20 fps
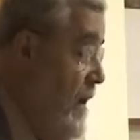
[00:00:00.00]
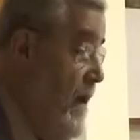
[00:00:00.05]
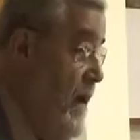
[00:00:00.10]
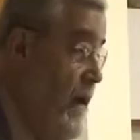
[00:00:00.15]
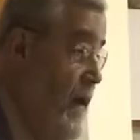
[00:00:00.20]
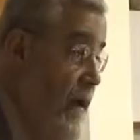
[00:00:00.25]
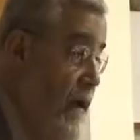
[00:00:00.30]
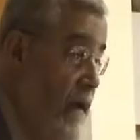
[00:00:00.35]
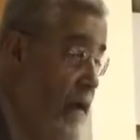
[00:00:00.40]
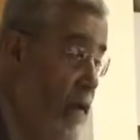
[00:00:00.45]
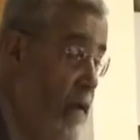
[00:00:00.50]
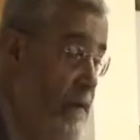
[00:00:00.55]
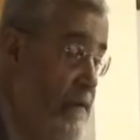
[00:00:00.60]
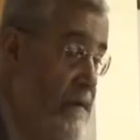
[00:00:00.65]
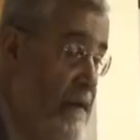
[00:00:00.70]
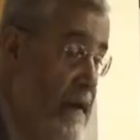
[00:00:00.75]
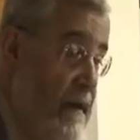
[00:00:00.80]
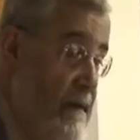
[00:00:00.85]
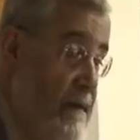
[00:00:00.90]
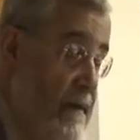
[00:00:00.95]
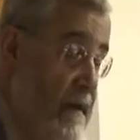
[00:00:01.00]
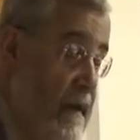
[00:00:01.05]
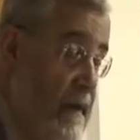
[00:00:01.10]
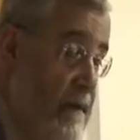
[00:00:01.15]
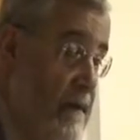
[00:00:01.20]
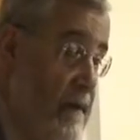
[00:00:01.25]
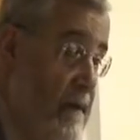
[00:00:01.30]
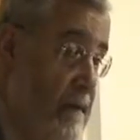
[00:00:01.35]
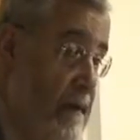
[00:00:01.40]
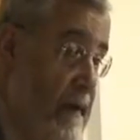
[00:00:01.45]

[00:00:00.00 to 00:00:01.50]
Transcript: a home sleep study with a